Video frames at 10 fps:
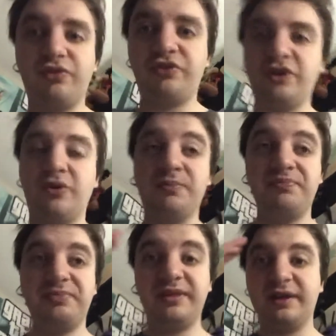So,
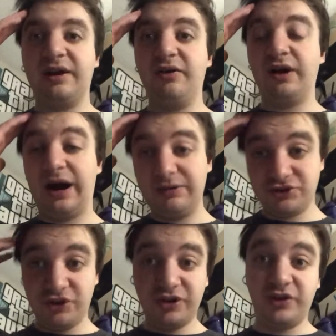I'm
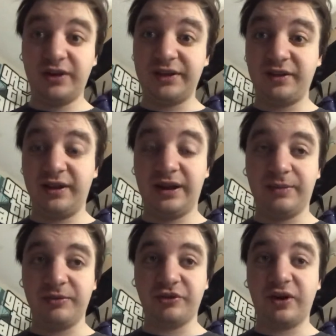sure you don't like the
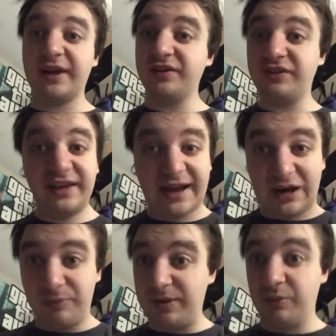episode. I can see
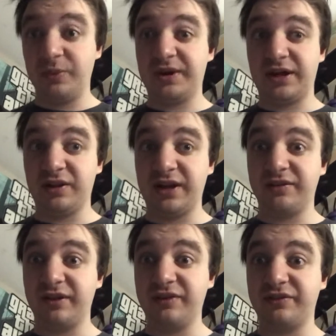how people would not
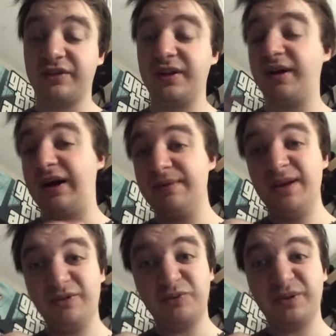like this. And in
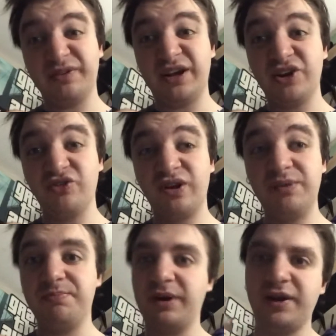many respects, I
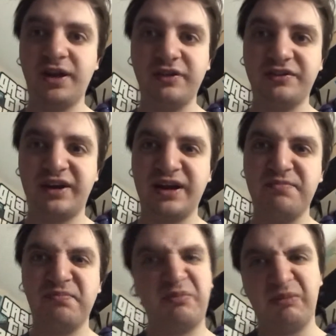agree. But on the other
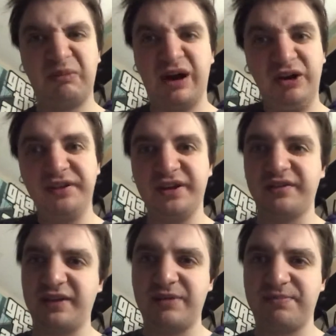side, I don't think
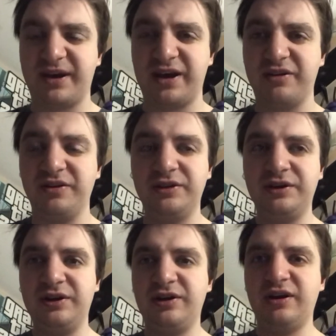it's that bad
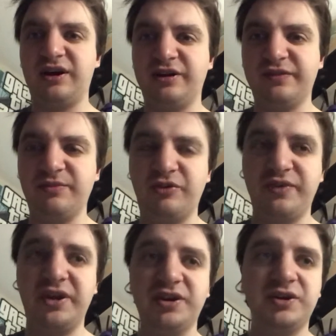of a
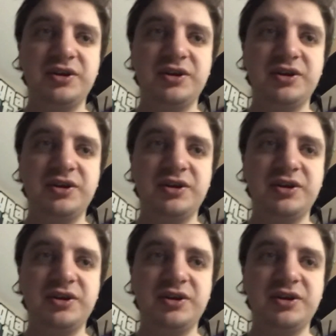movie.